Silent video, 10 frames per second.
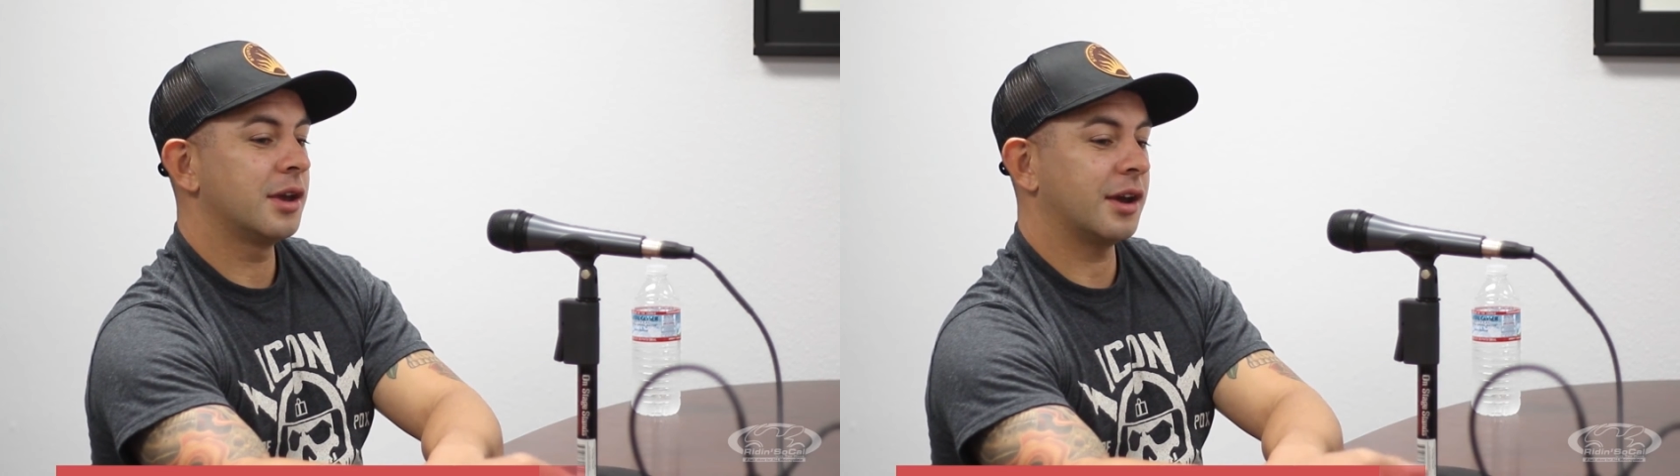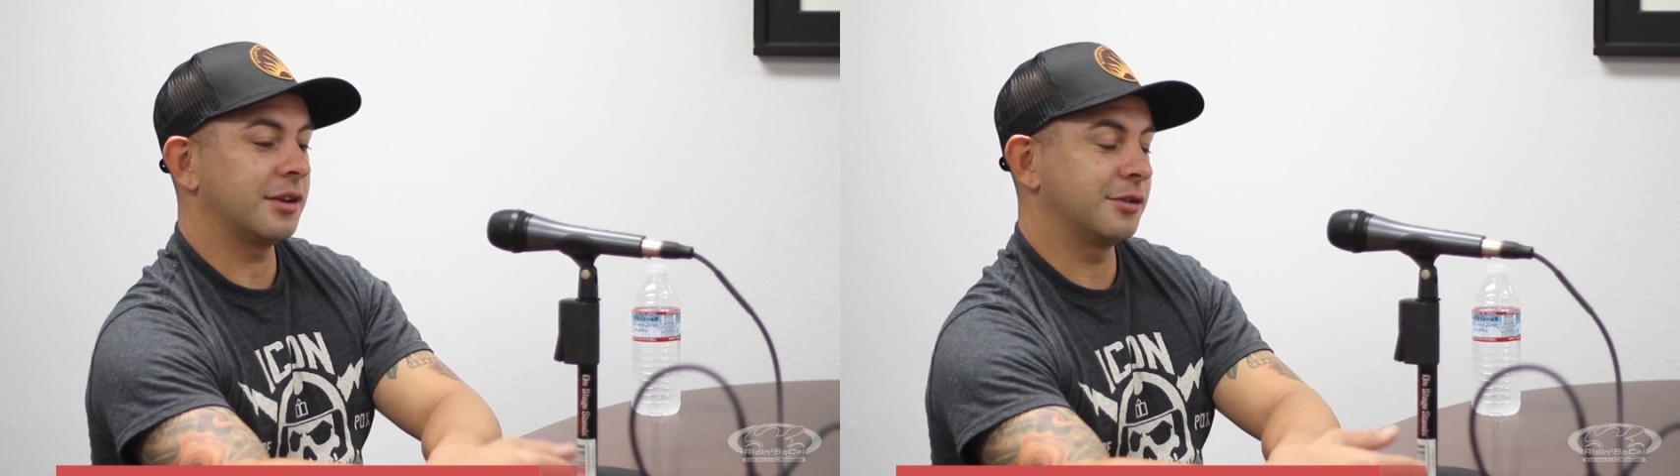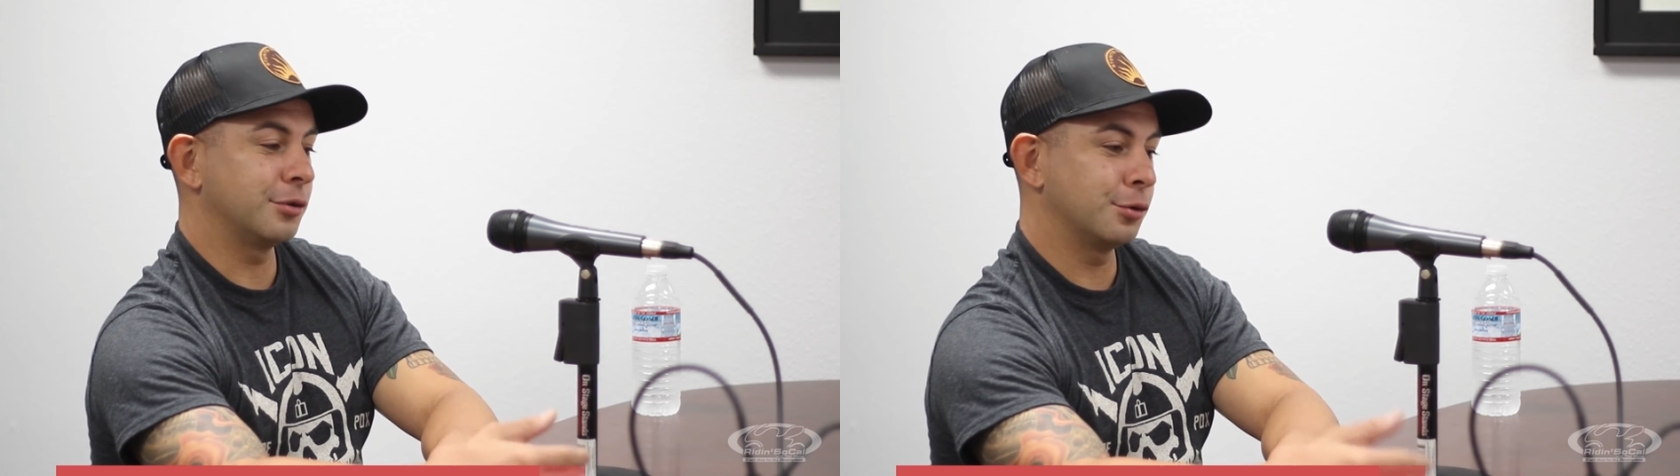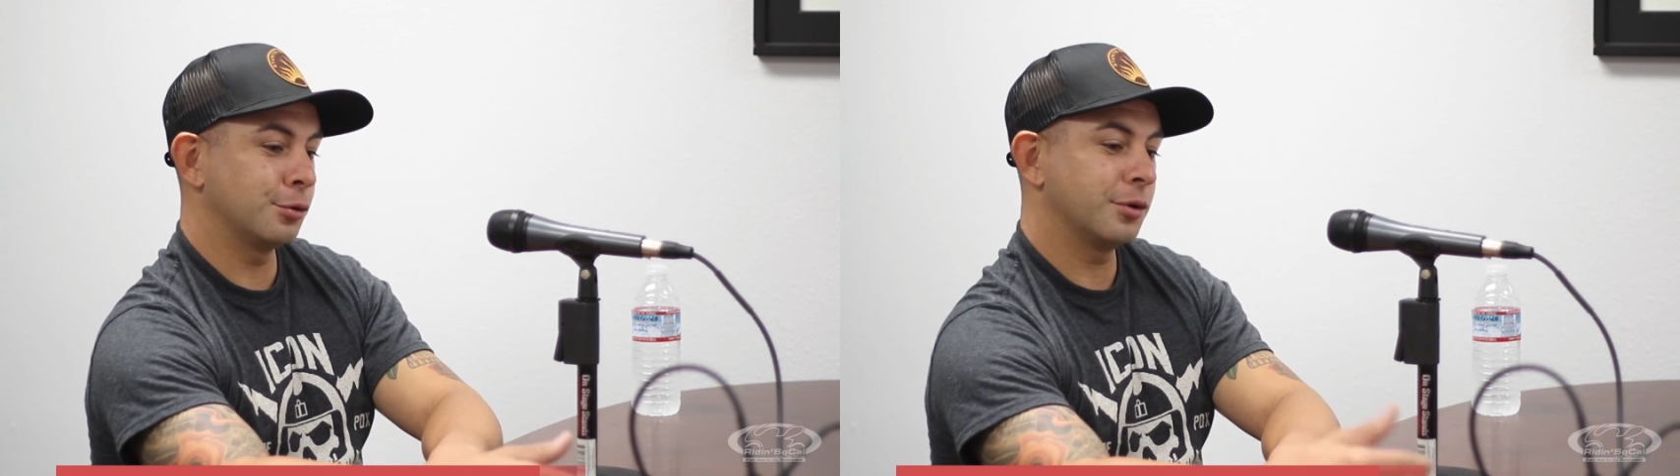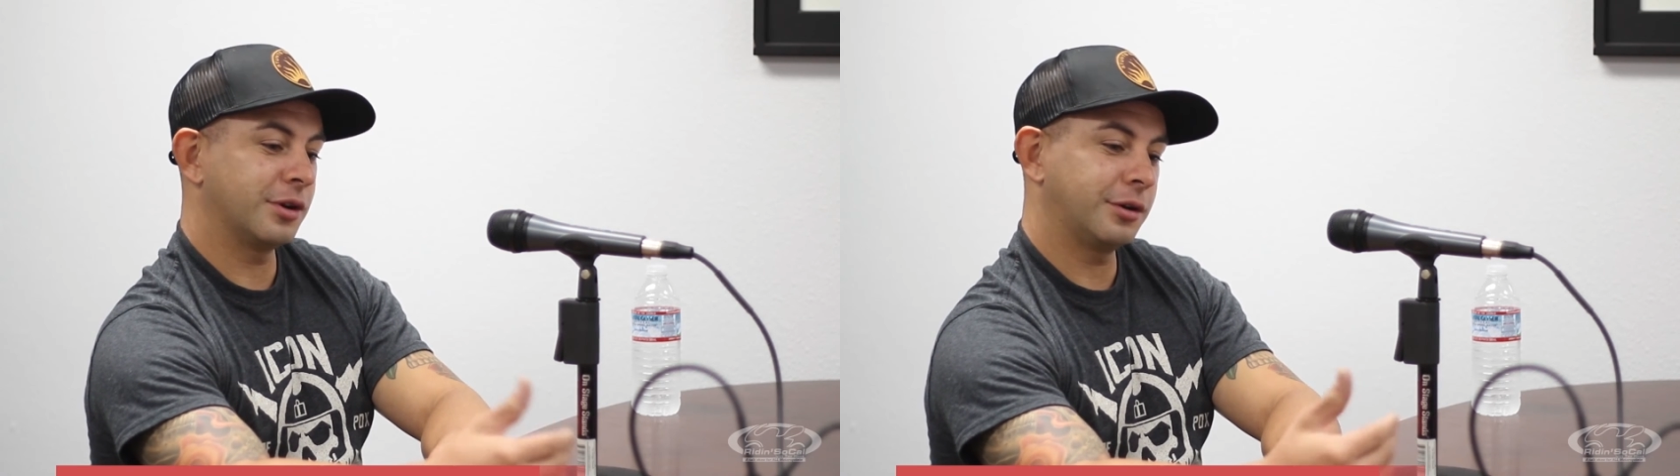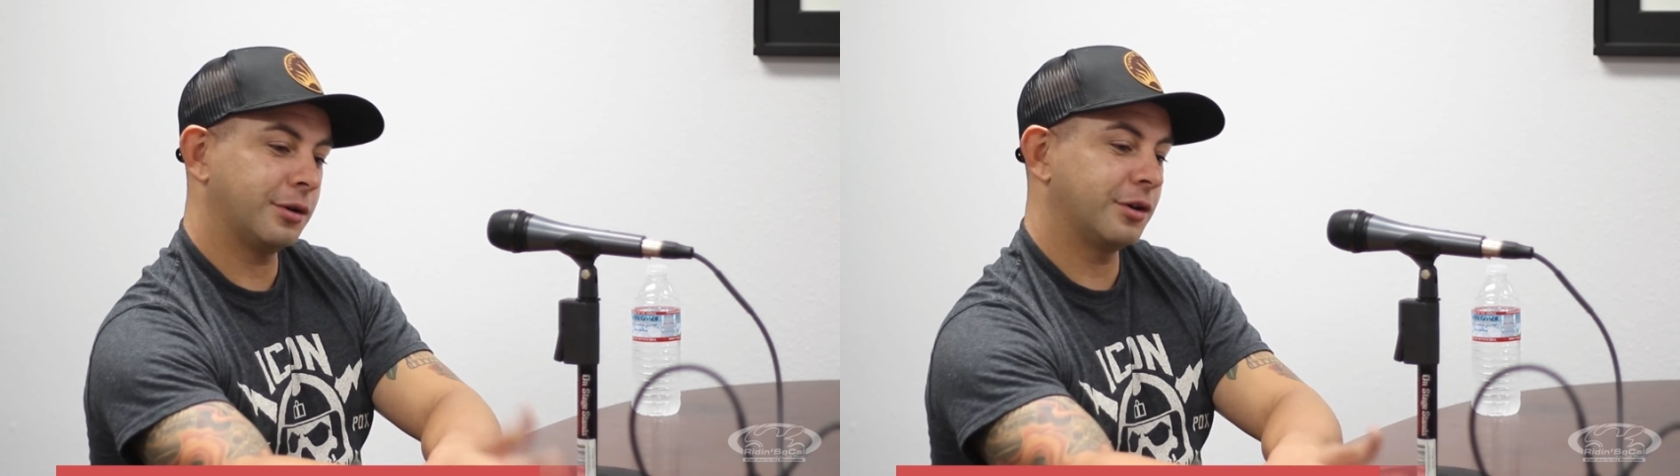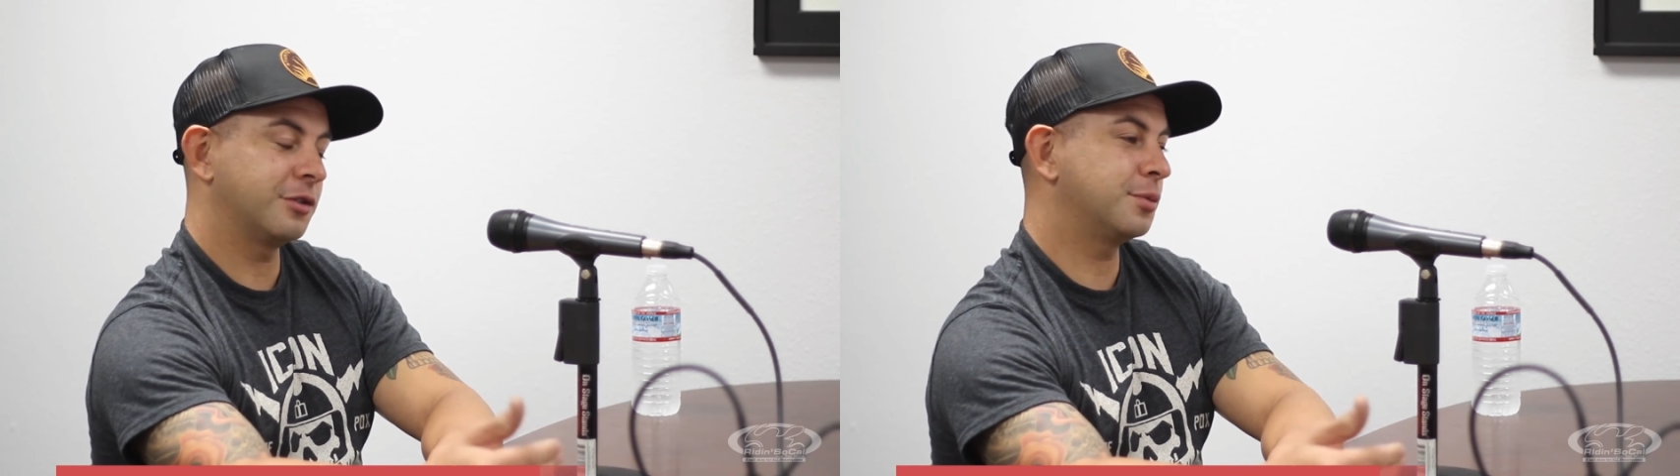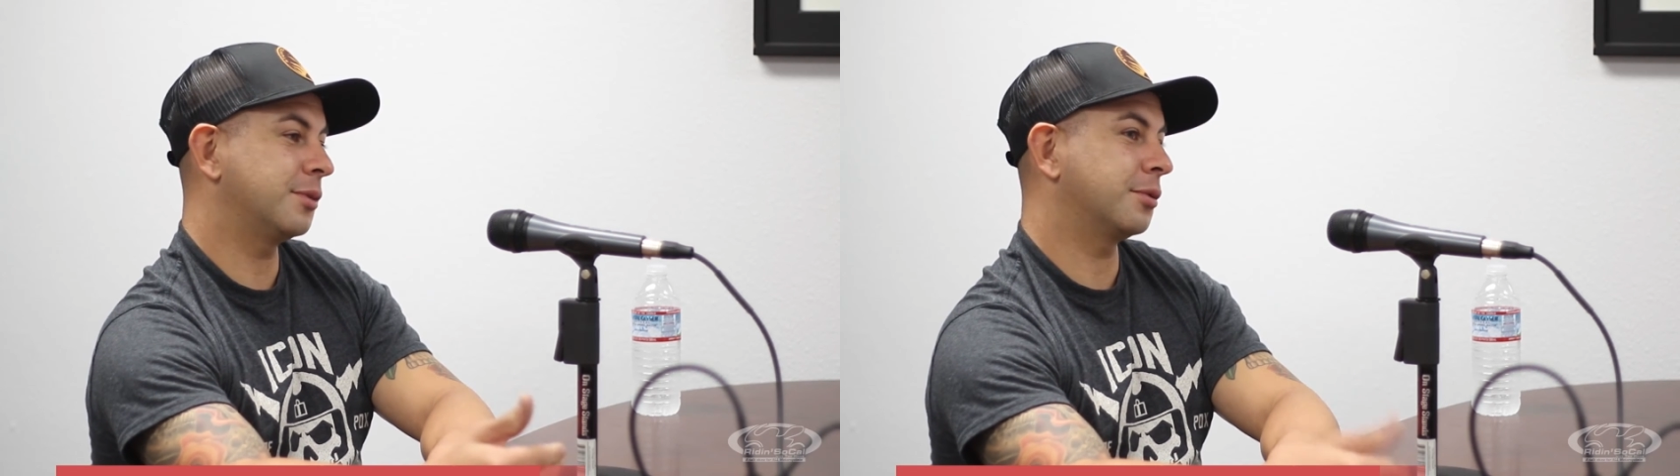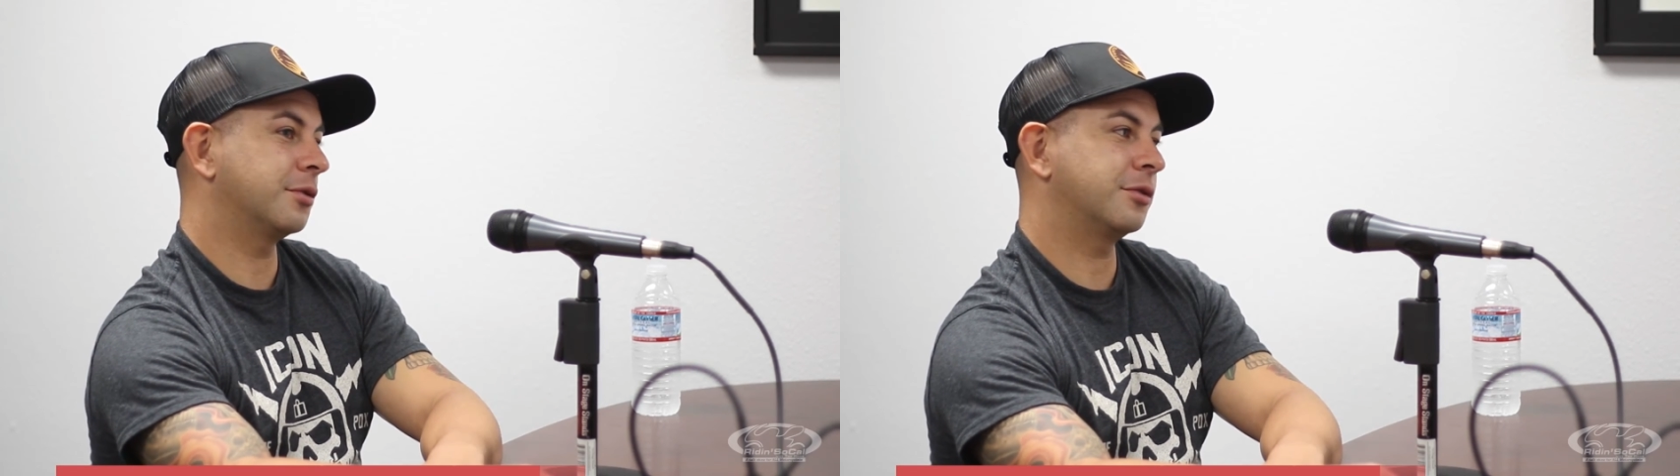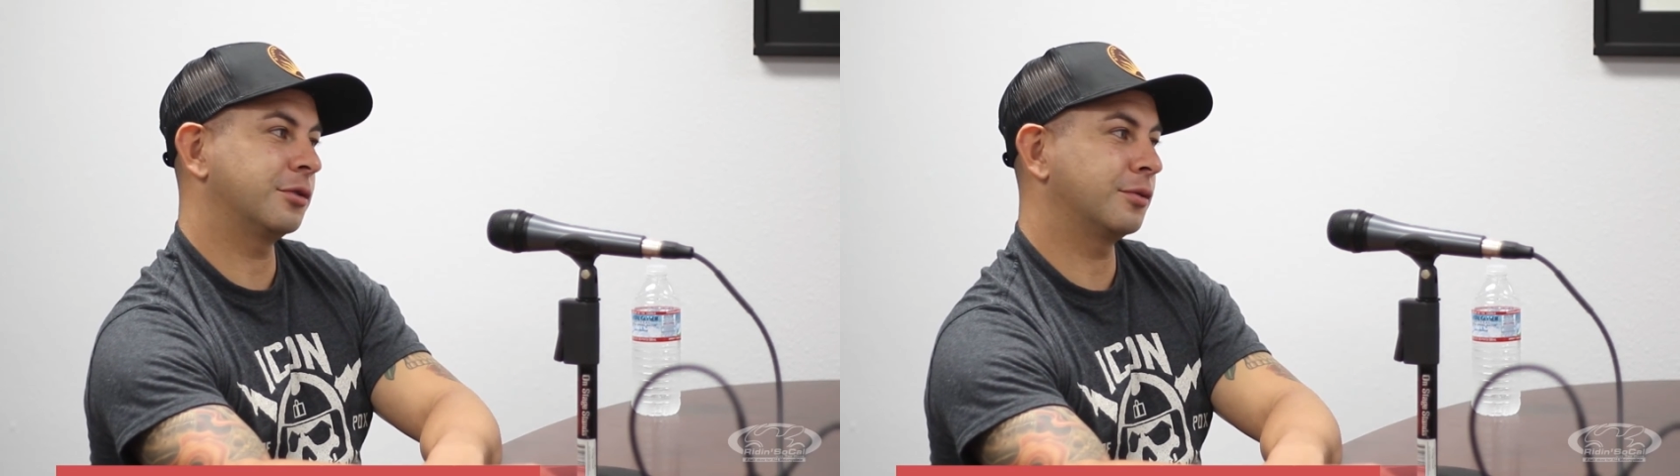I do encourage people
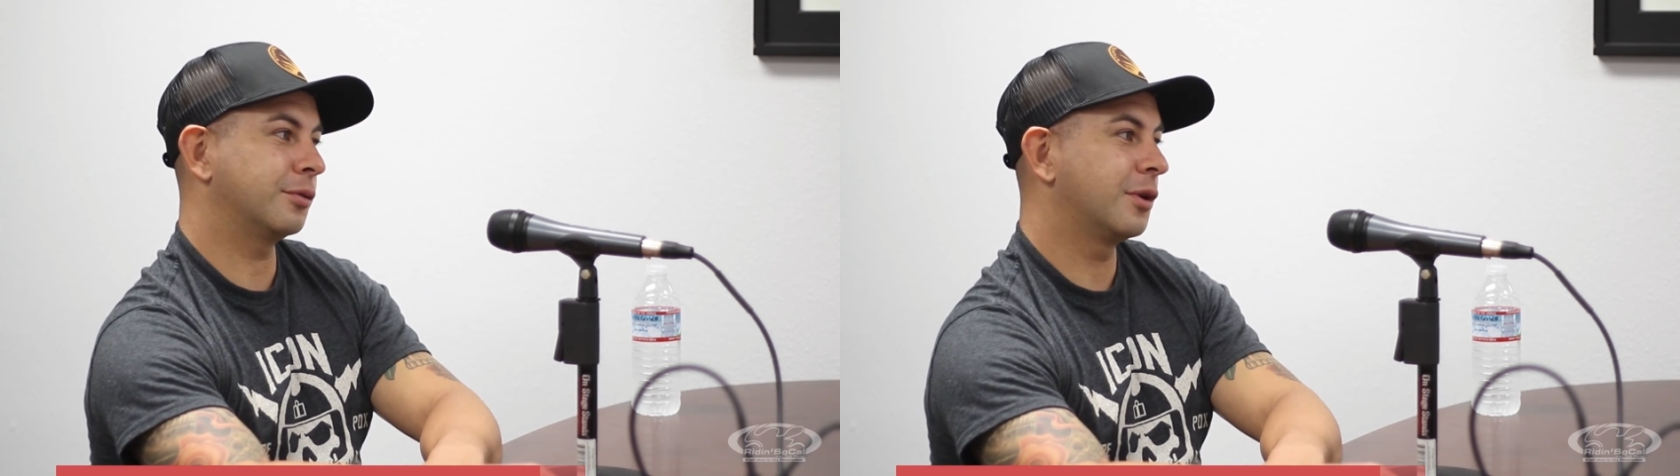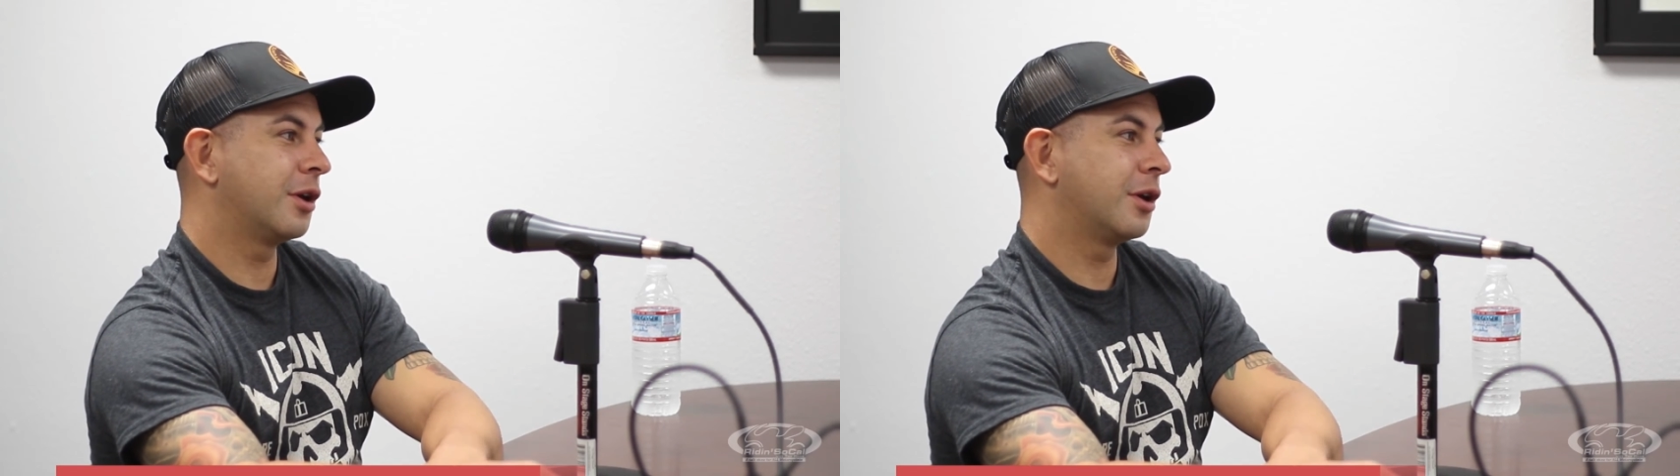to